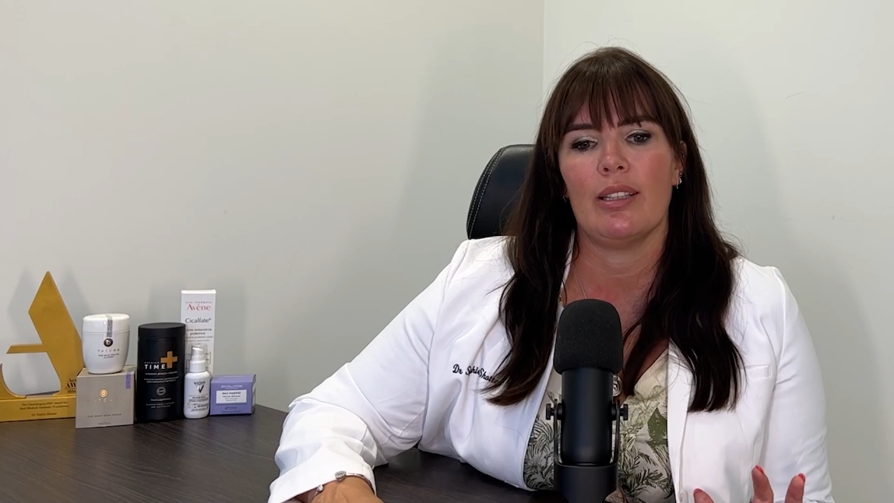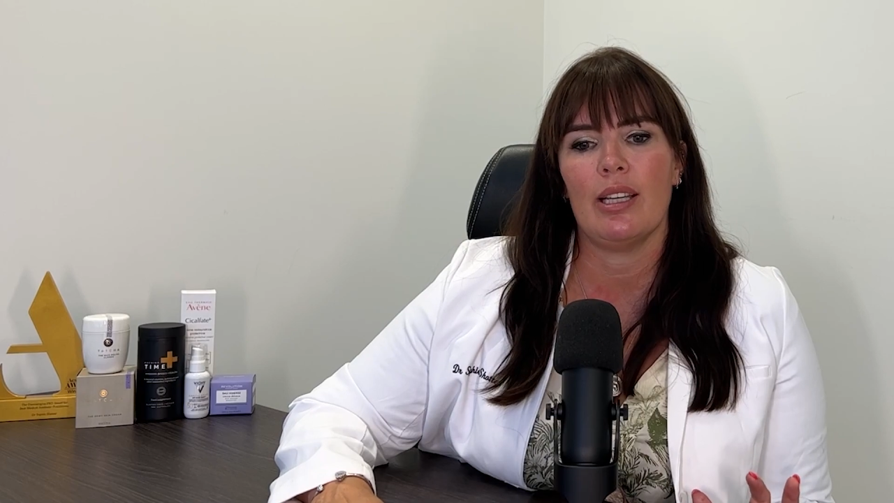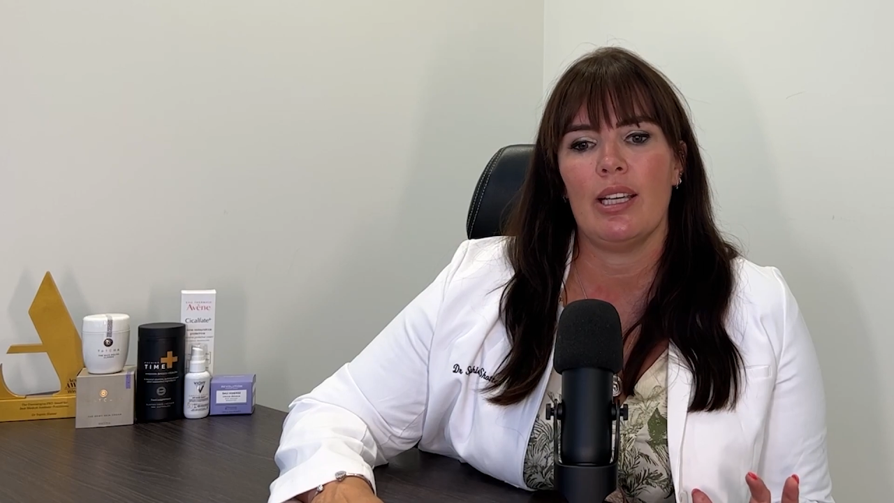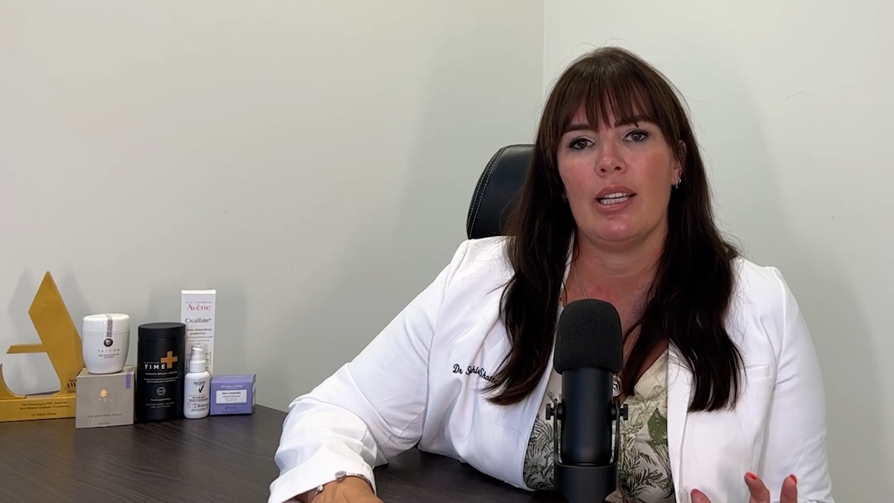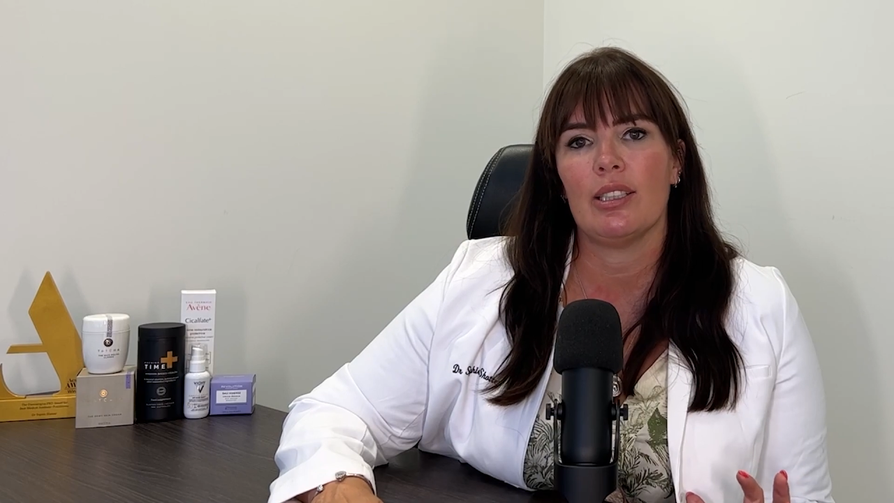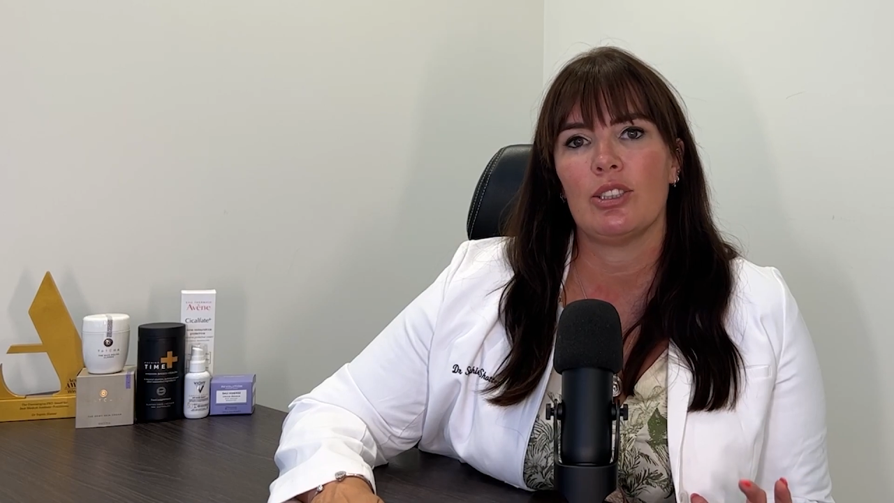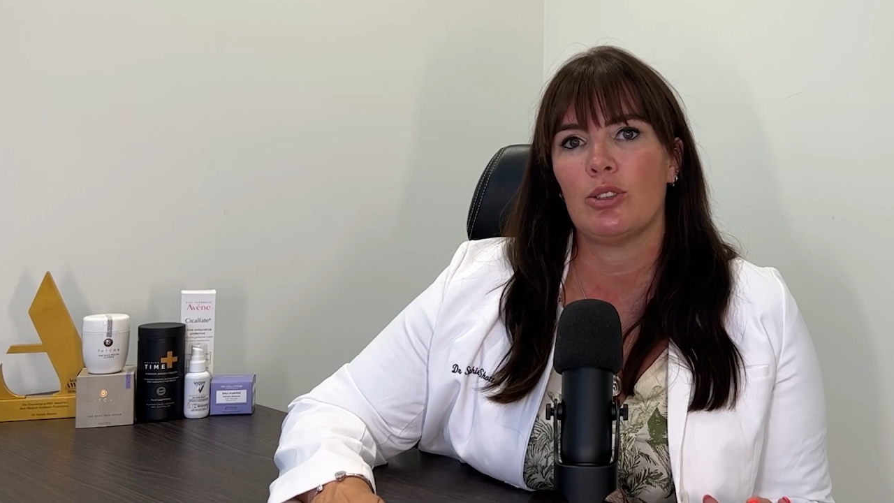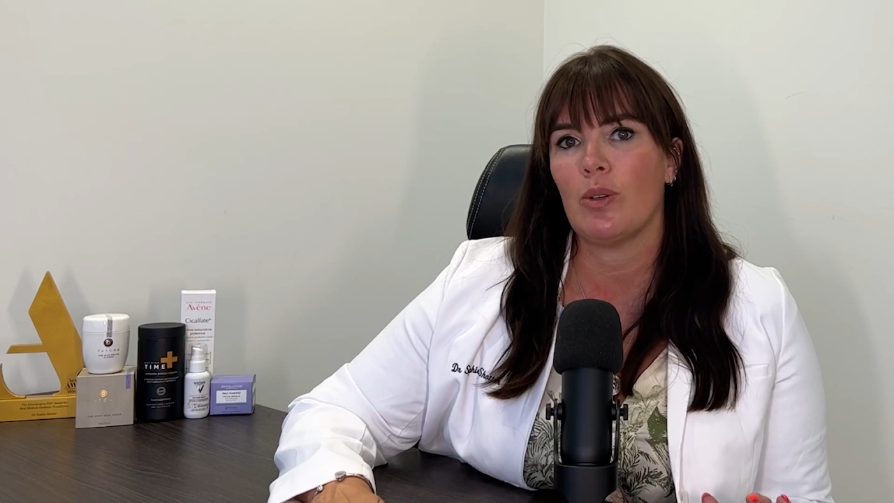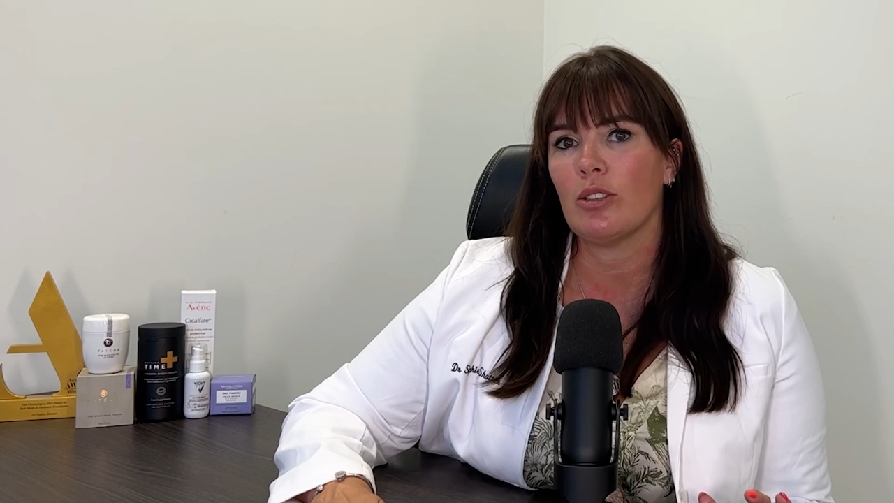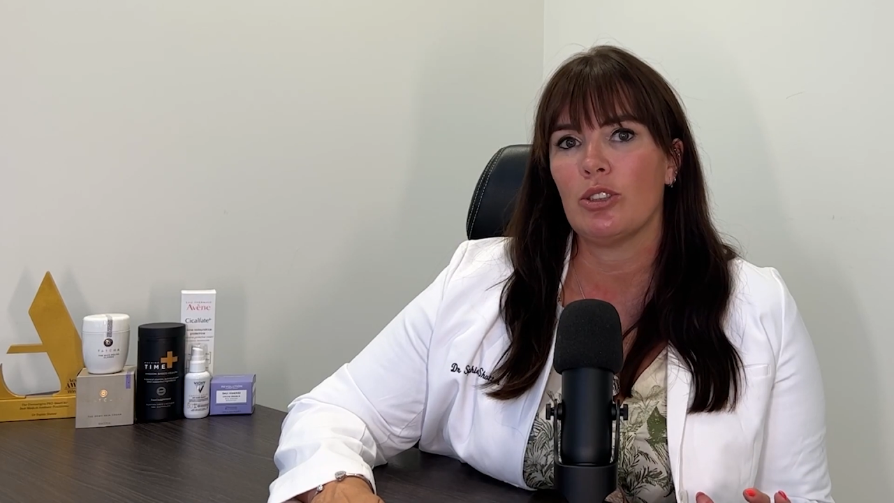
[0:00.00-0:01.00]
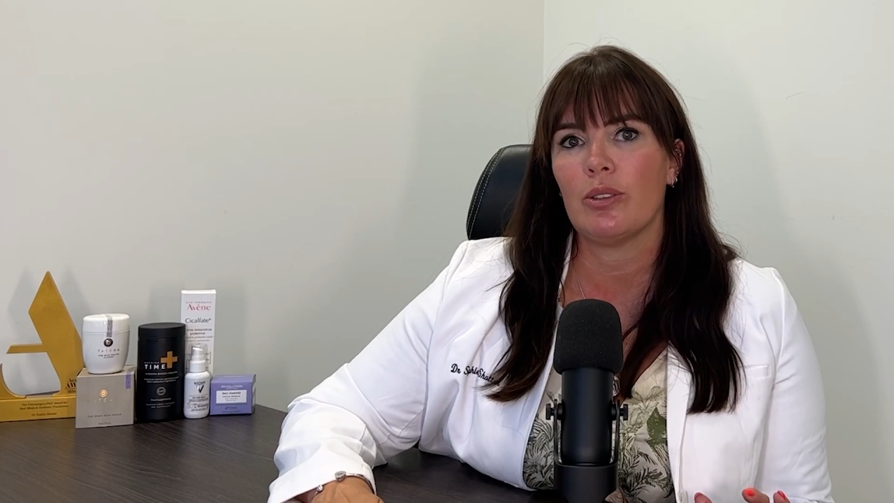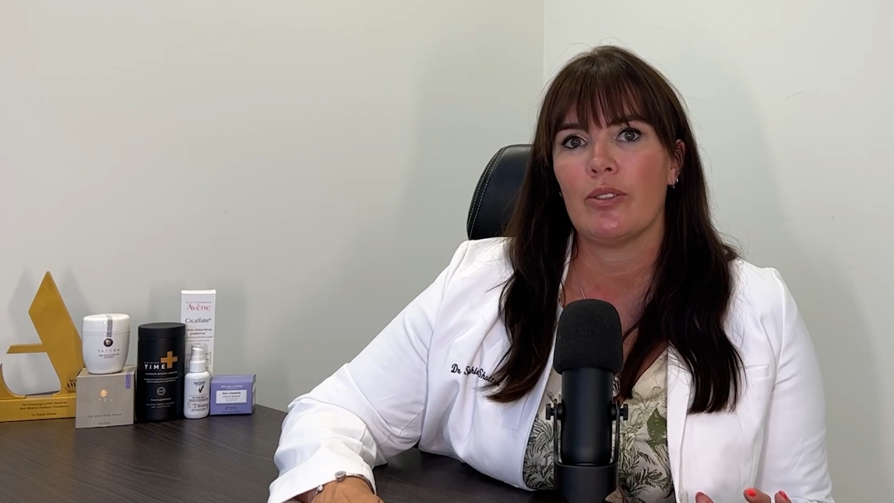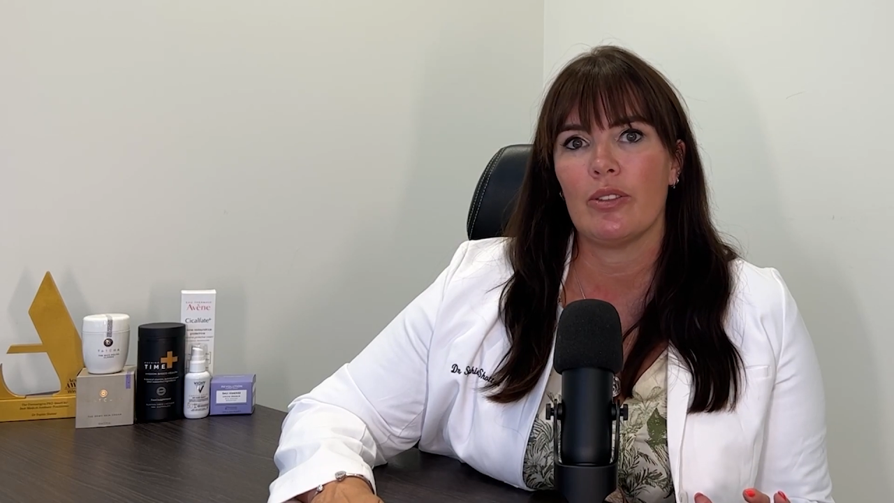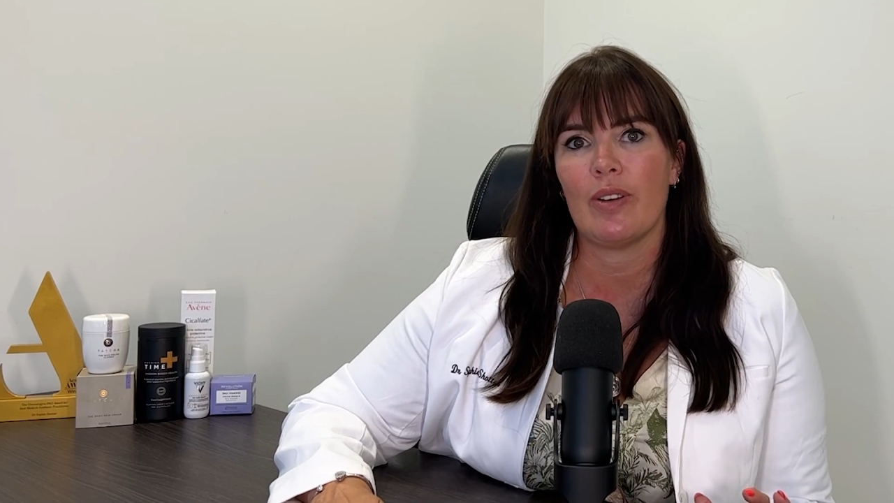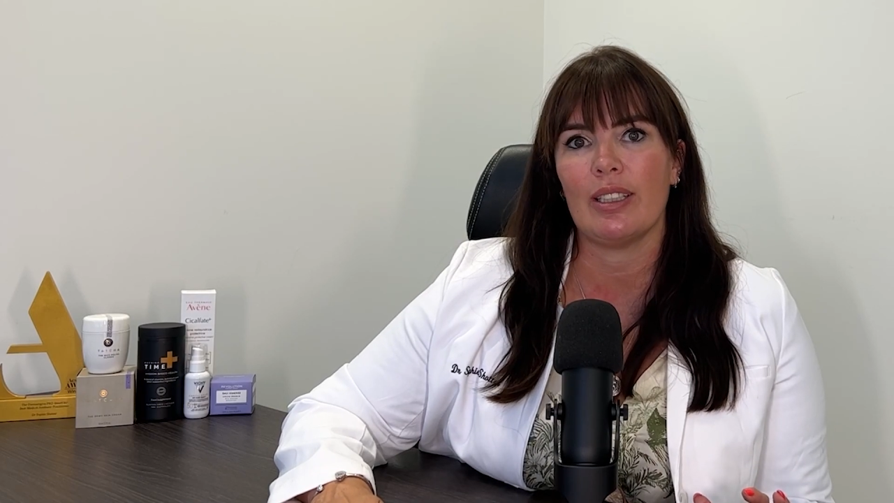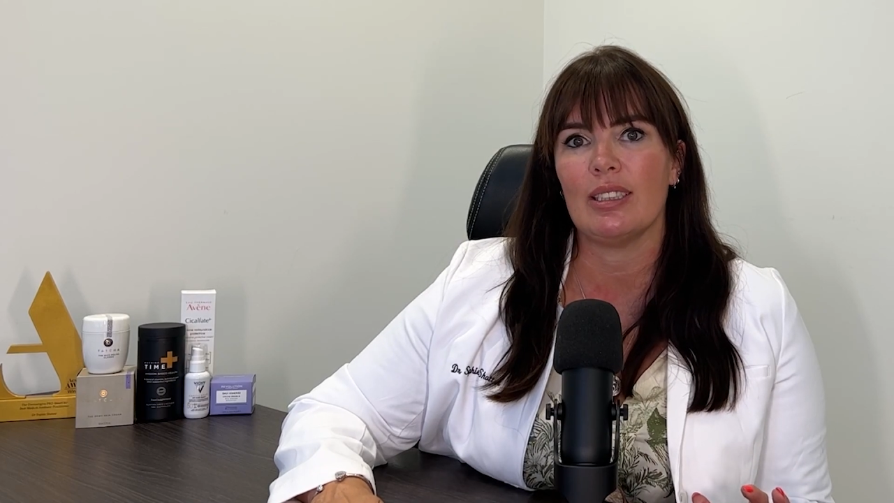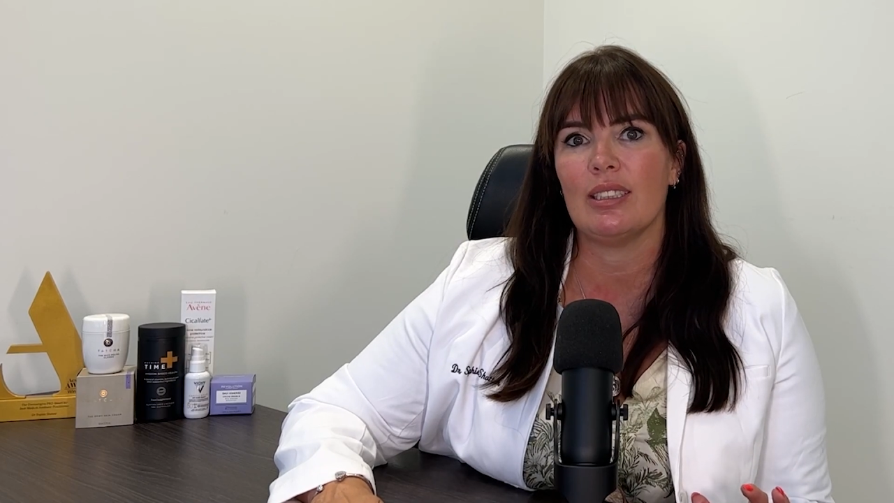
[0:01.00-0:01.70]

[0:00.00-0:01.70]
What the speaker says: the structure of the face